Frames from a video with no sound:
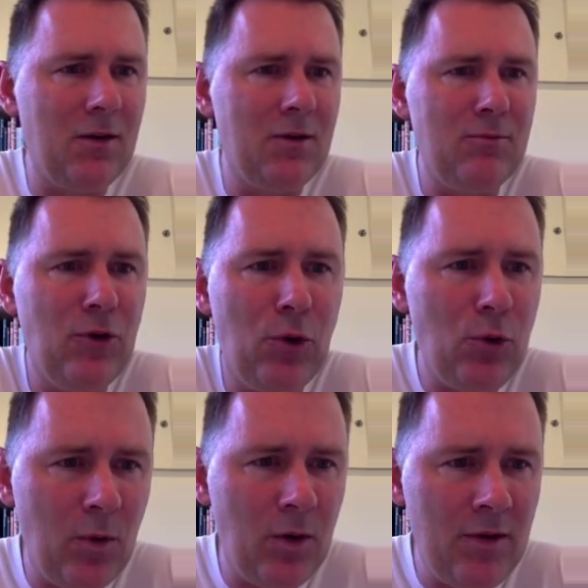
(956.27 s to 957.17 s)

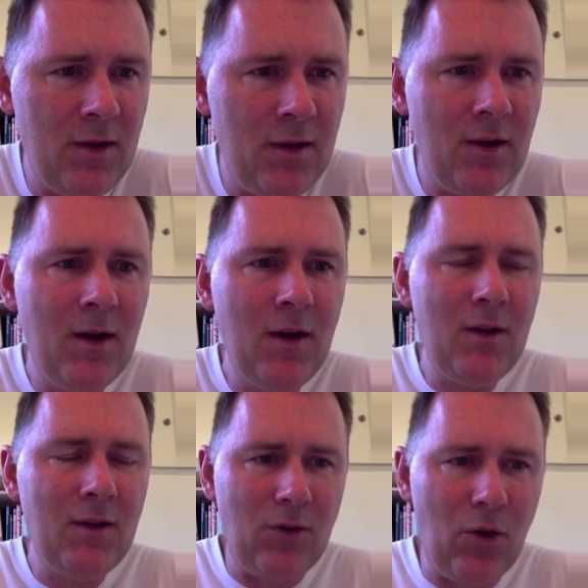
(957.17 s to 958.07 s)
noteworthy.
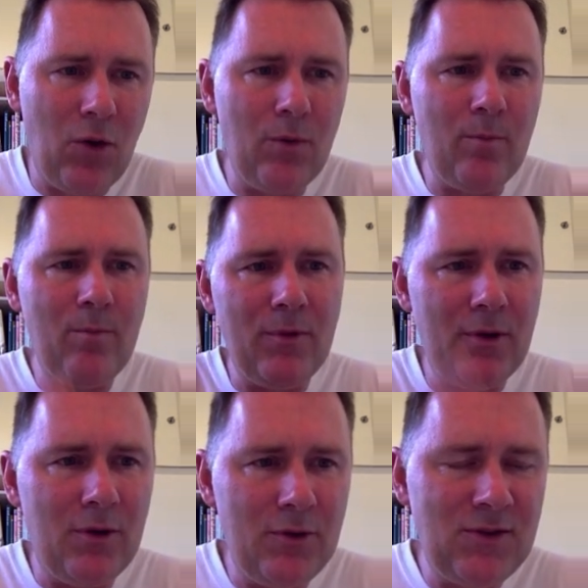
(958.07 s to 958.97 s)
So
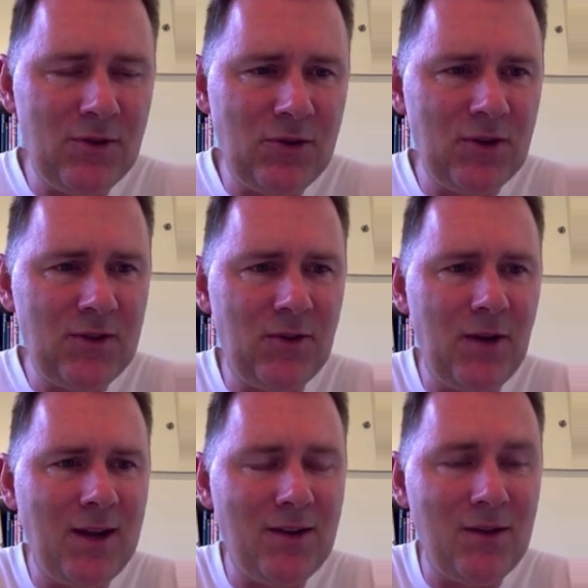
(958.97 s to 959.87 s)
the researchers
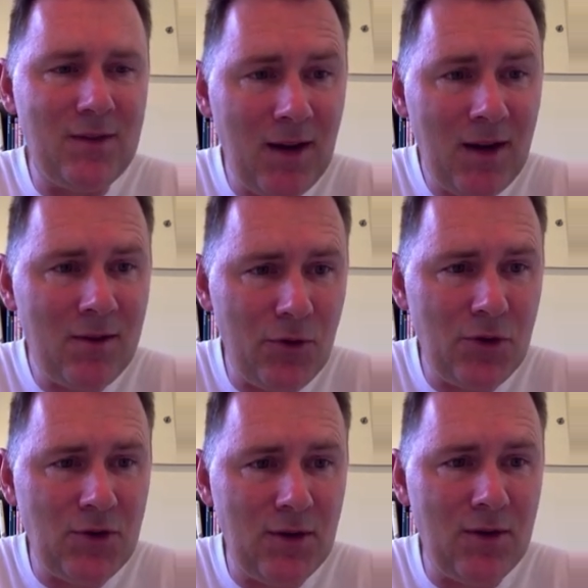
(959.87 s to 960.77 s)
created a second
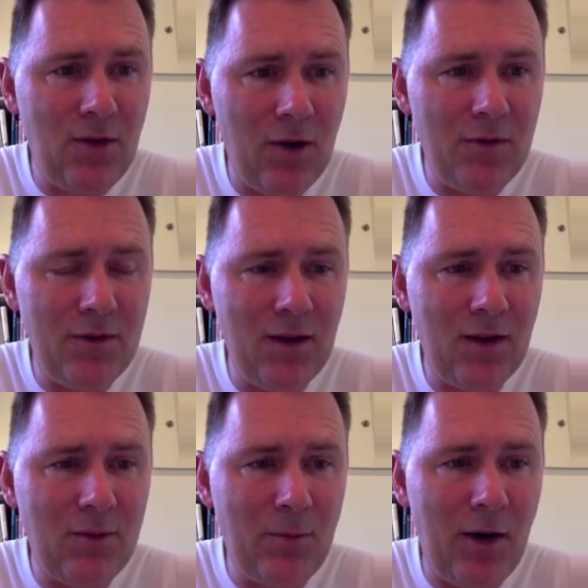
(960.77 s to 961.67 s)
version of the
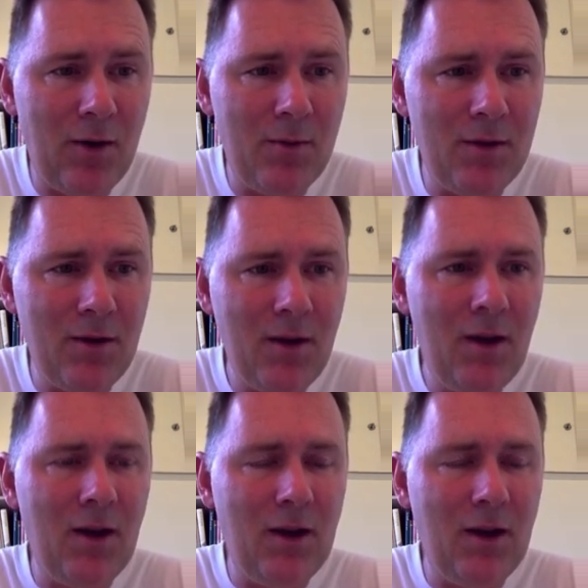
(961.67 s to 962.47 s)
experiment in